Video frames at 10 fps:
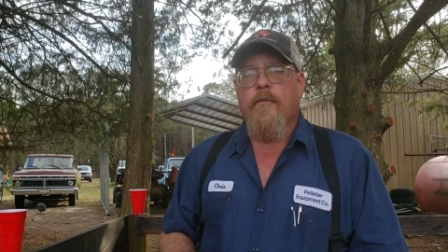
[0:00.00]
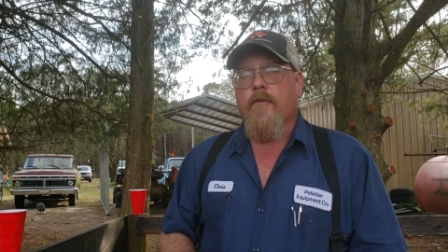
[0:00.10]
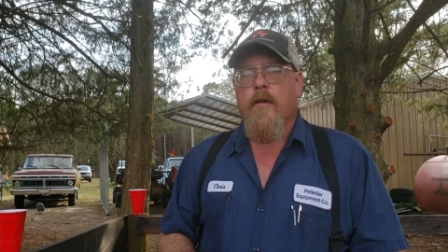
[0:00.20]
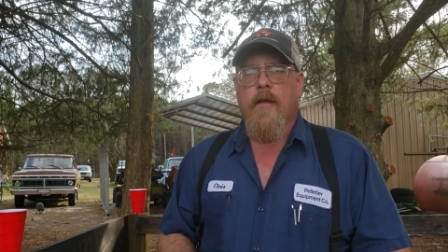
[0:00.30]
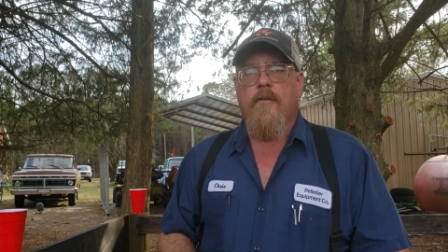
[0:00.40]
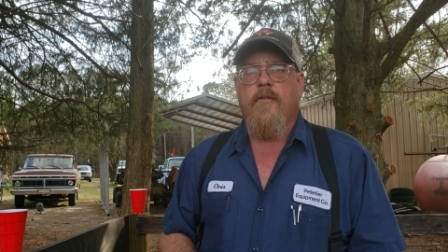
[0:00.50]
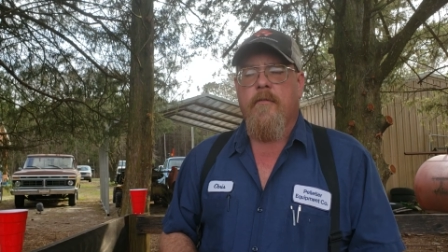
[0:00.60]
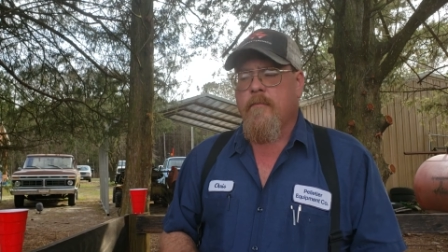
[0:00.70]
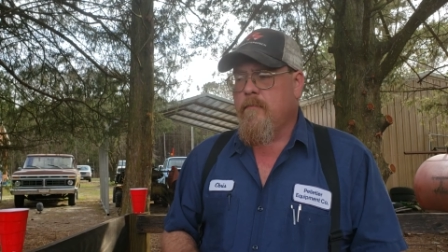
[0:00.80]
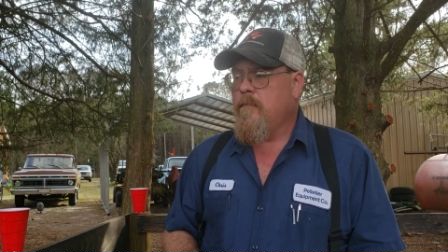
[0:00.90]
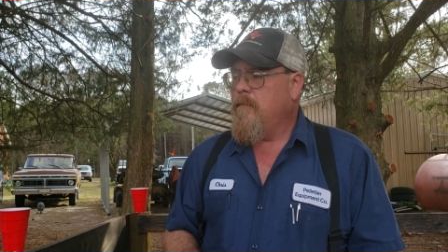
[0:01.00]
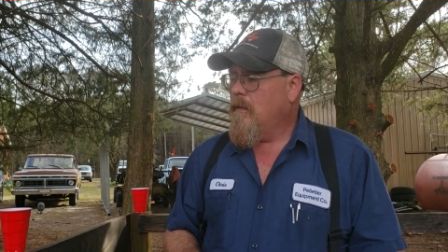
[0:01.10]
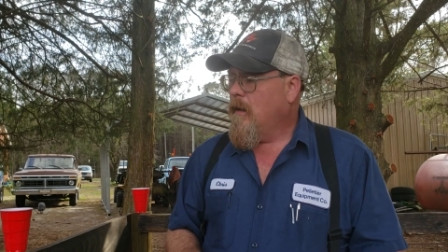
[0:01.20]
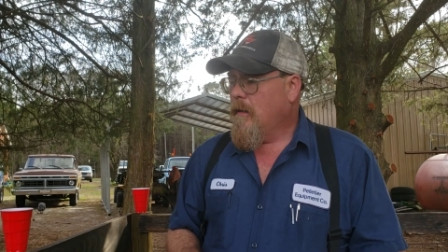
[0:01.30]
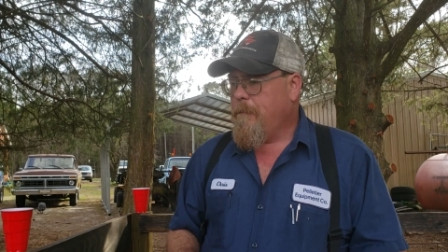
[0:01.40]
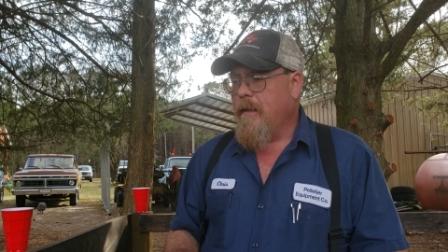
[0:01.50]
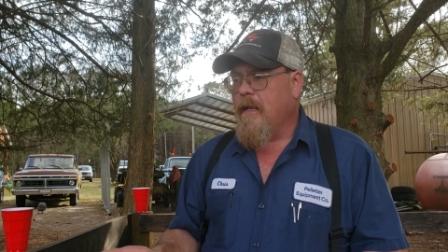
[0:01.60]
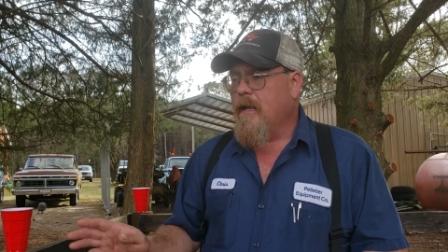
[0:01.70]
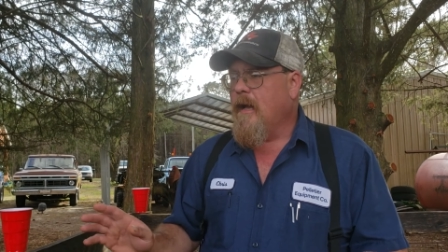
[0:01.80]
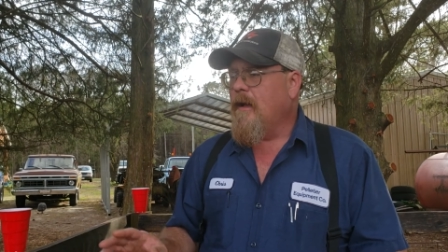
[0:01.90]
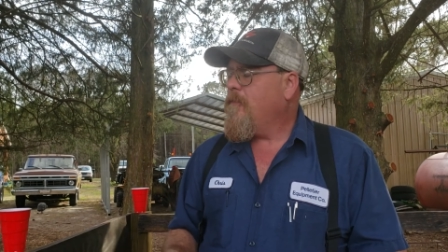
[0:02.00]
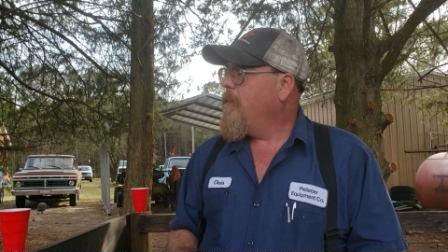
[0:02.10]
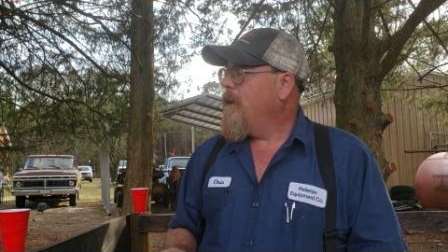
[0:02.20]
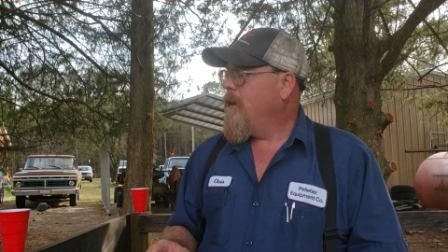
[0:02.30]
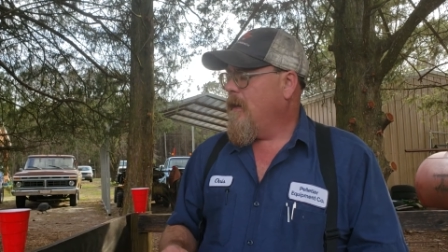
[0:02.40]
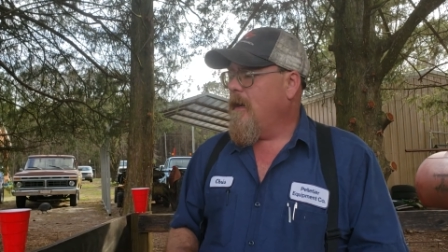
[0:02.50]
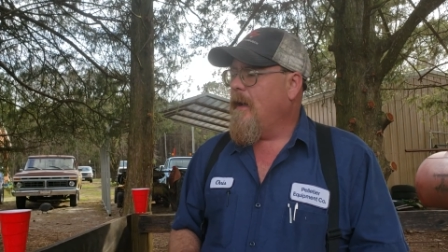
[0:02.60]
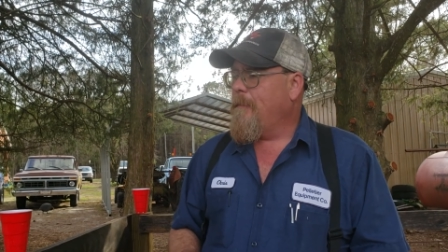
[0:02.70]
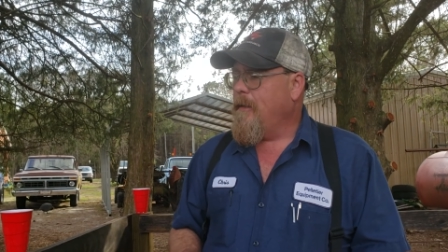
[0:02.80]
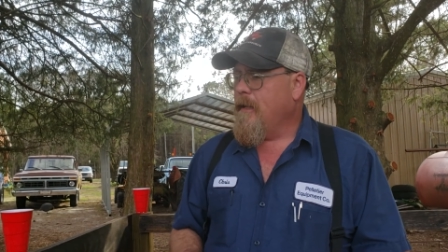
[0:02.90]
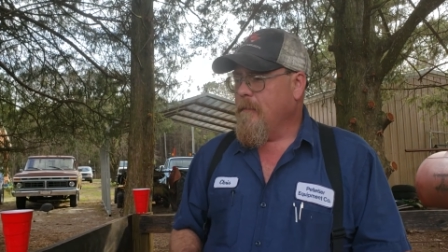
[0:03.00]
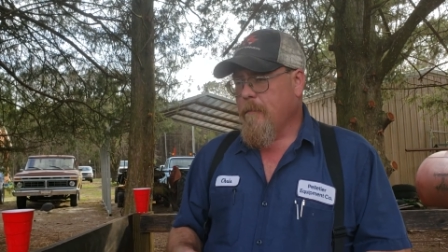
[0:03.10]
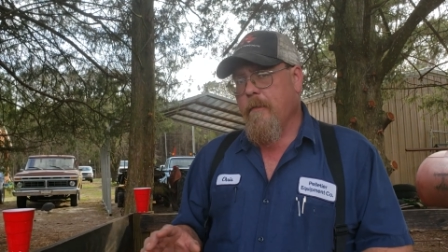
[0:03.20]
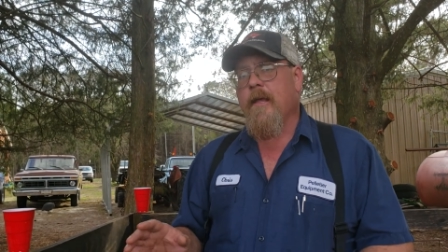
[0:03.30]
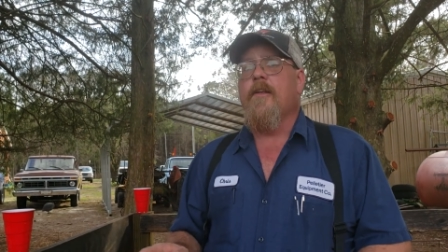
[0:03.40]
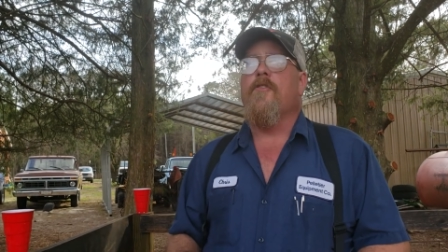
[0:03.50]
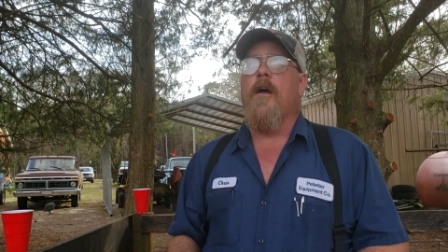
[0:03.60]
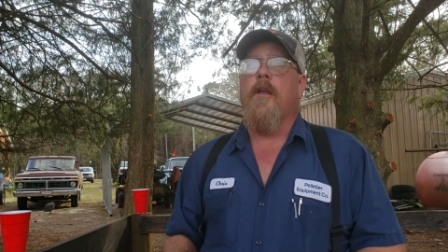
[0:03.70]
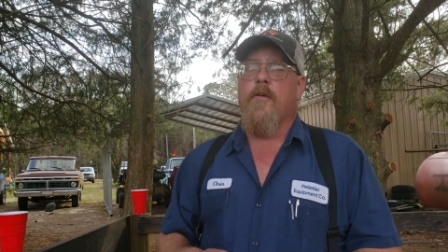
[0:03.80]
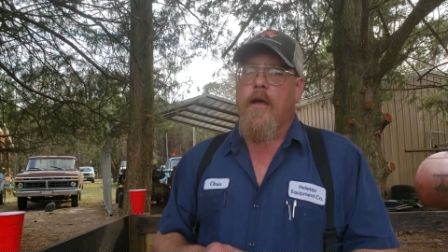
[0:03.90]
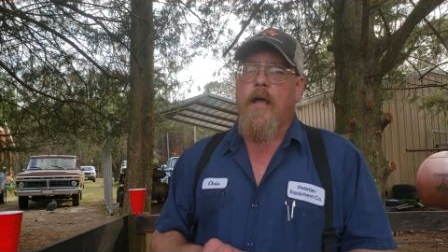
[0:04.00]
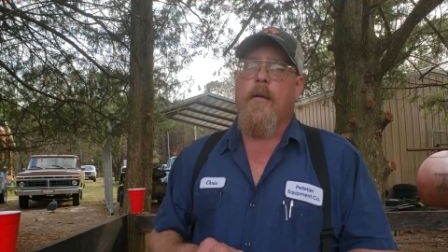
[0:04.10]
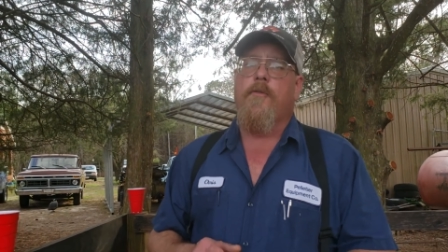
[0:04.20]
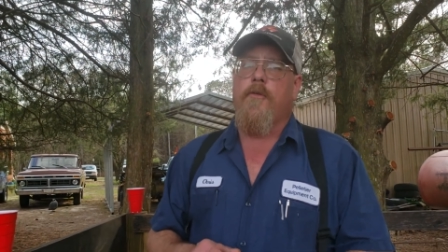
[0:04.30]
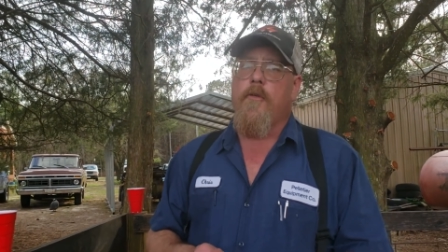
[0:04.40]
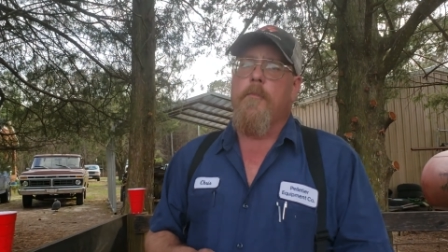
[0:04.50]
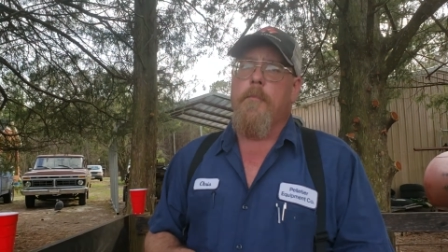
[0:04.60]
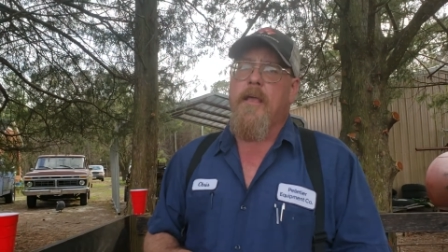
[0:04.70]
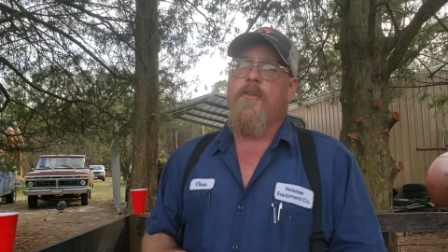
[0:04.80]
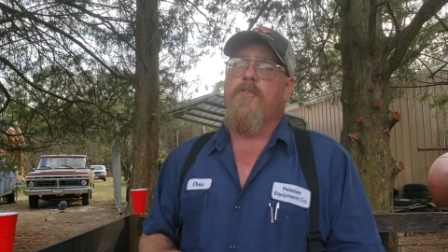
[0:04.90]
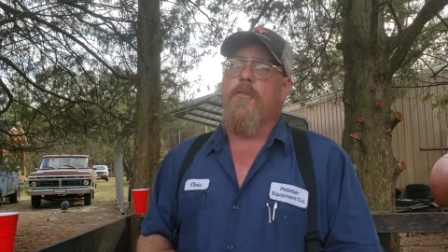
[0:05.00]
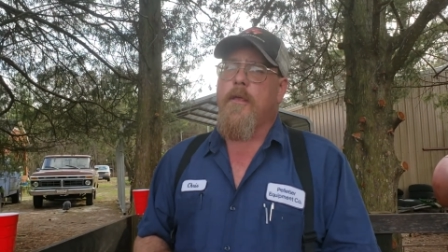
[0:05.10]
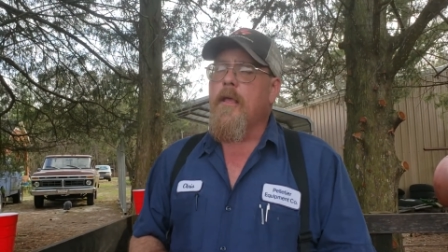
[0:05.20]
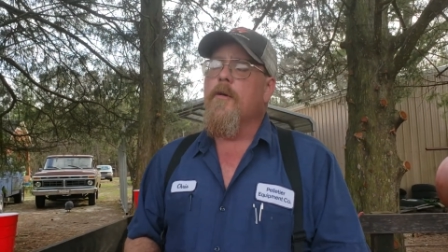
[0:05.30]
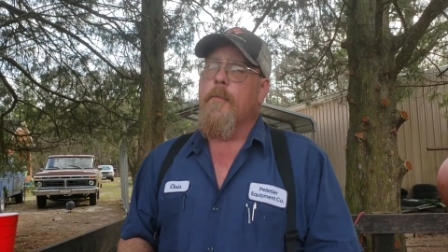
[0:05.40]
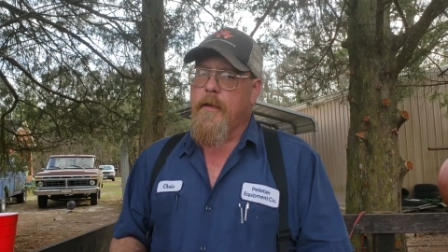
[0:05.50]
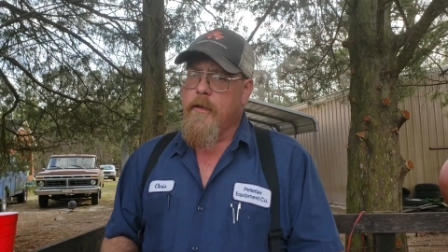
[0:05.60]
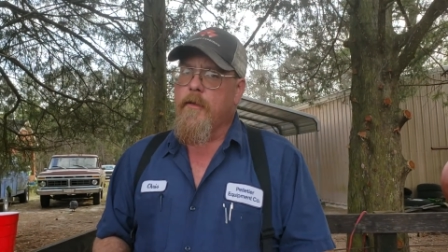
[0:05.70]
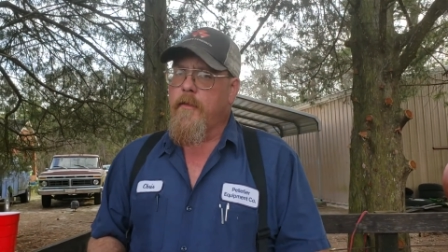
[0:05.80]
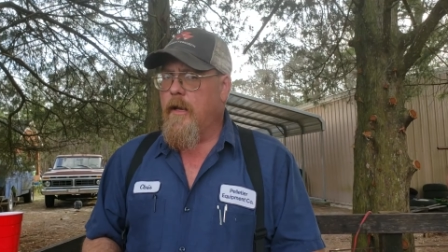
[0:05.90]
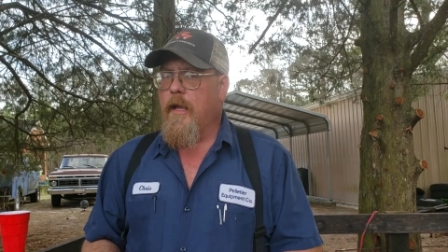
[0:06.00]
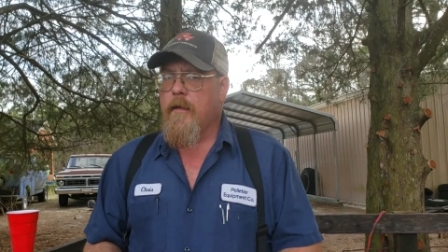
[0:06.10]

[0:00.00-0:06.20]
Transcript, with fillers: are friends. Uh, Piggy likes me and I like Piggy, but Piggy tried her absolute best to kill me the other night.